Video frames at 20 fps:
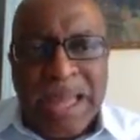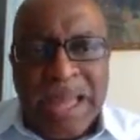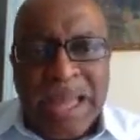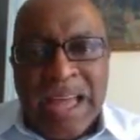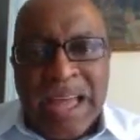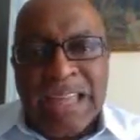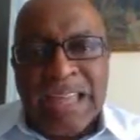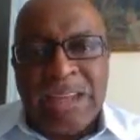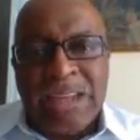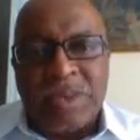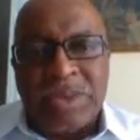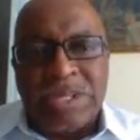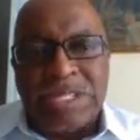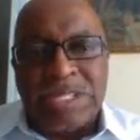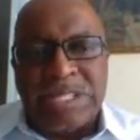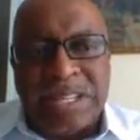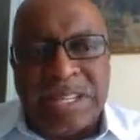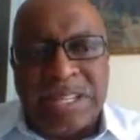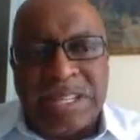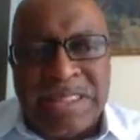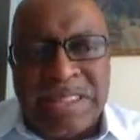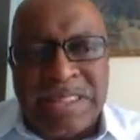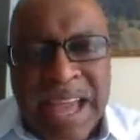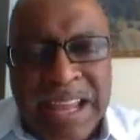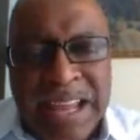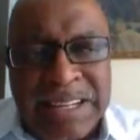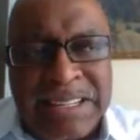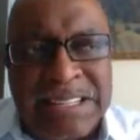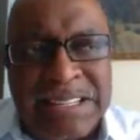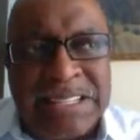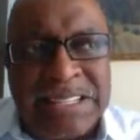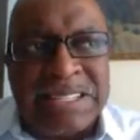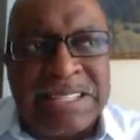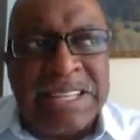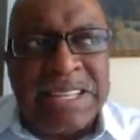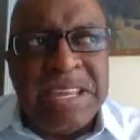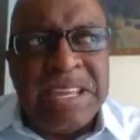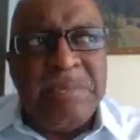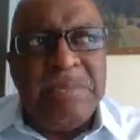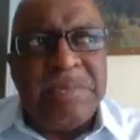It
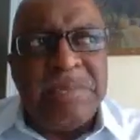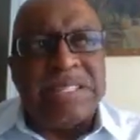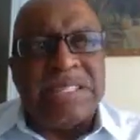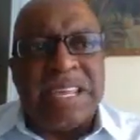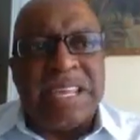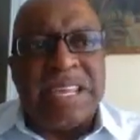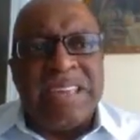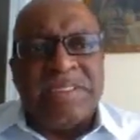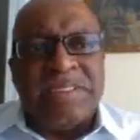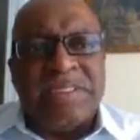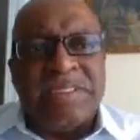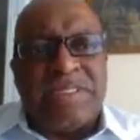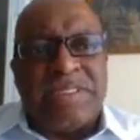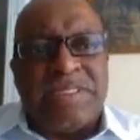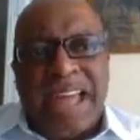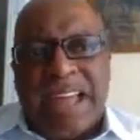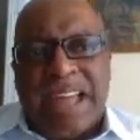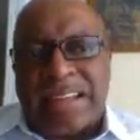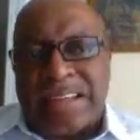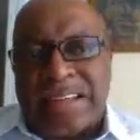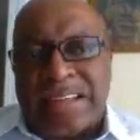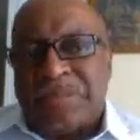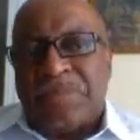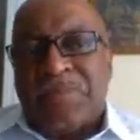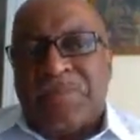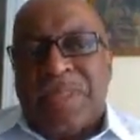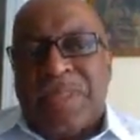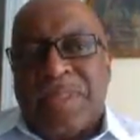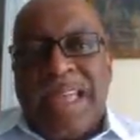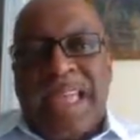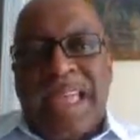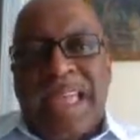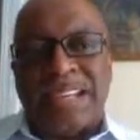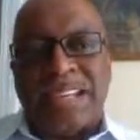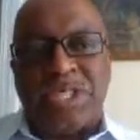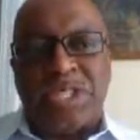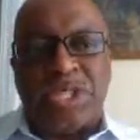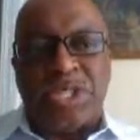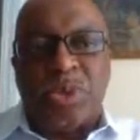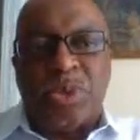seemed as if that as
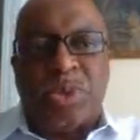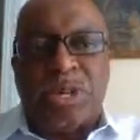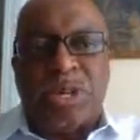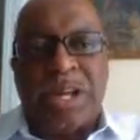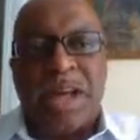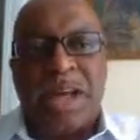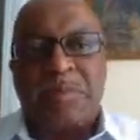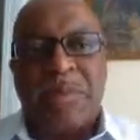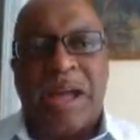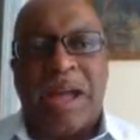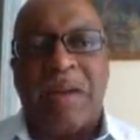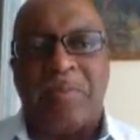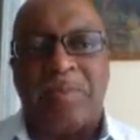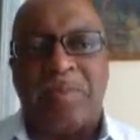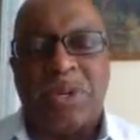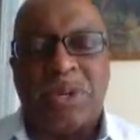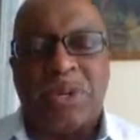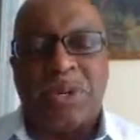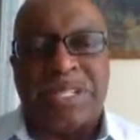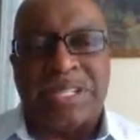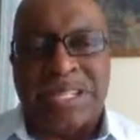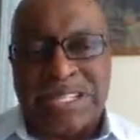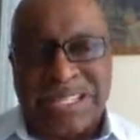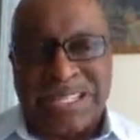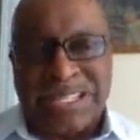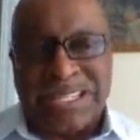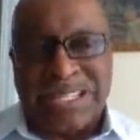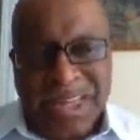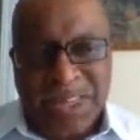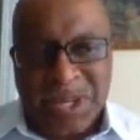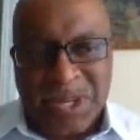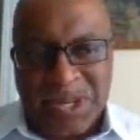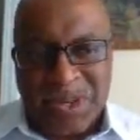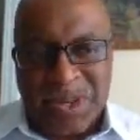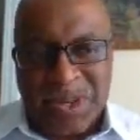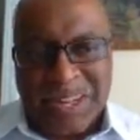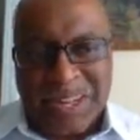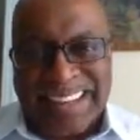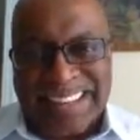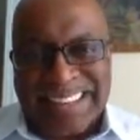you come up, you're together,
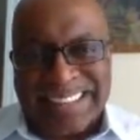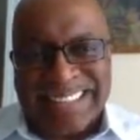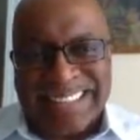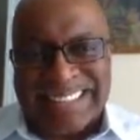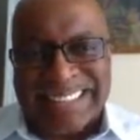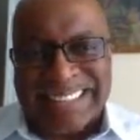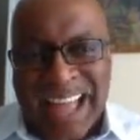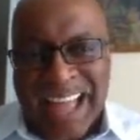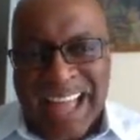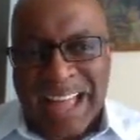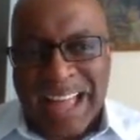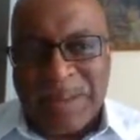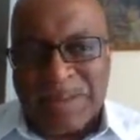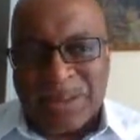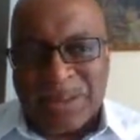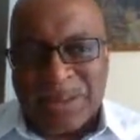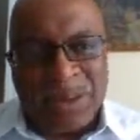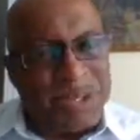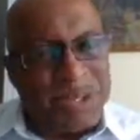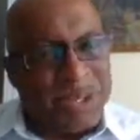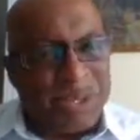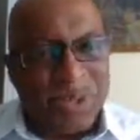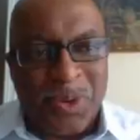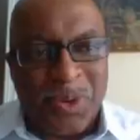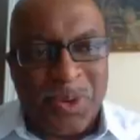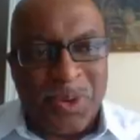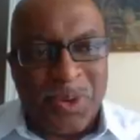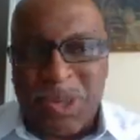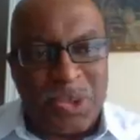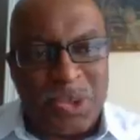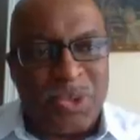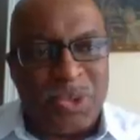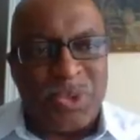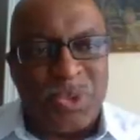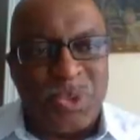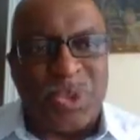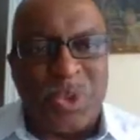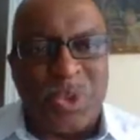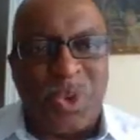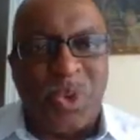and the times are you're going through
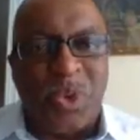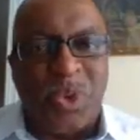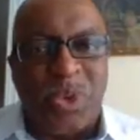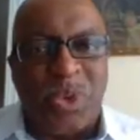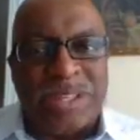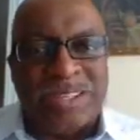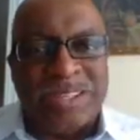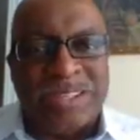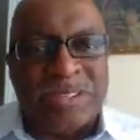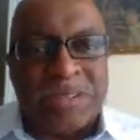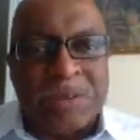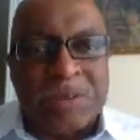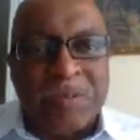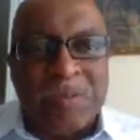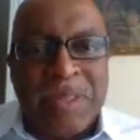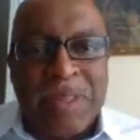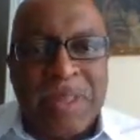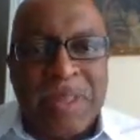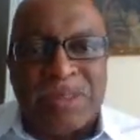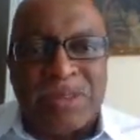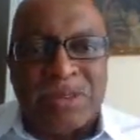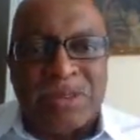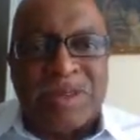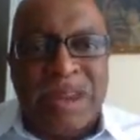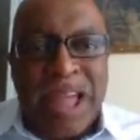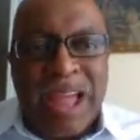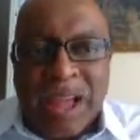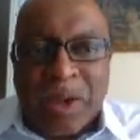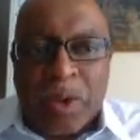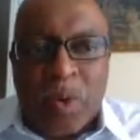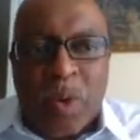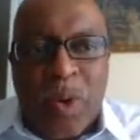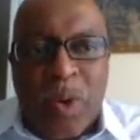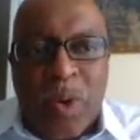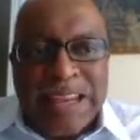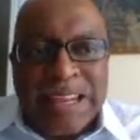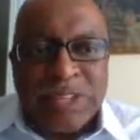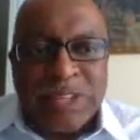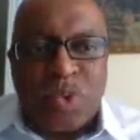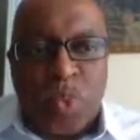school, and you're not quite
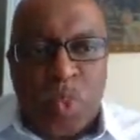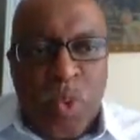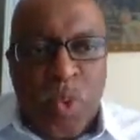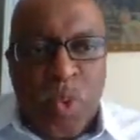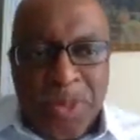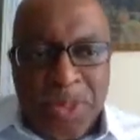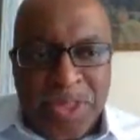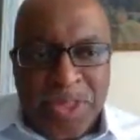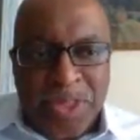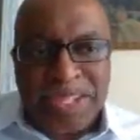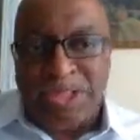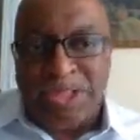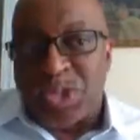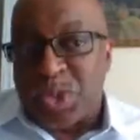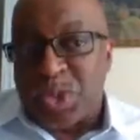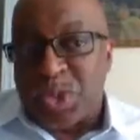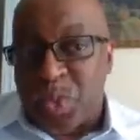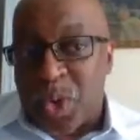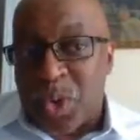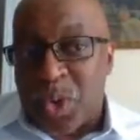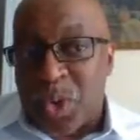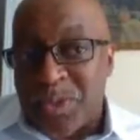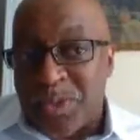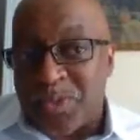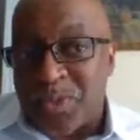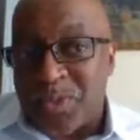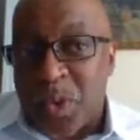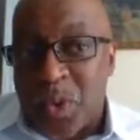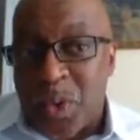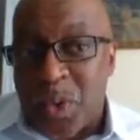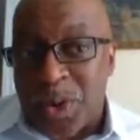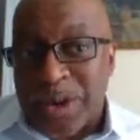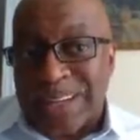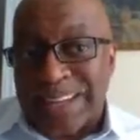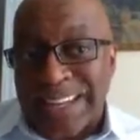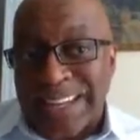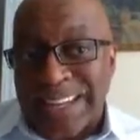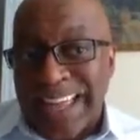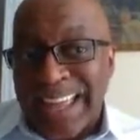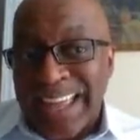as wealthy as you were before, and
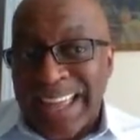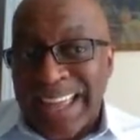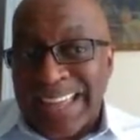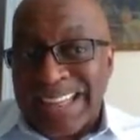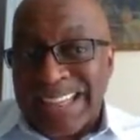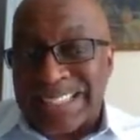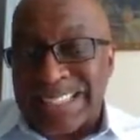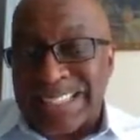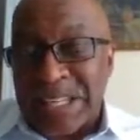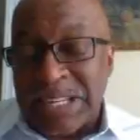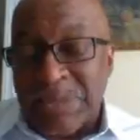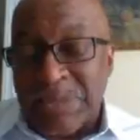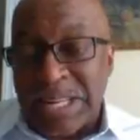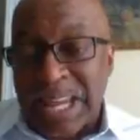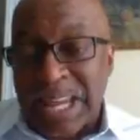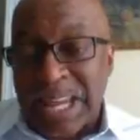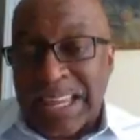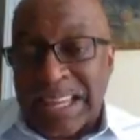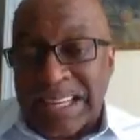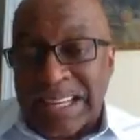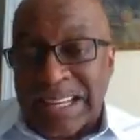it seems like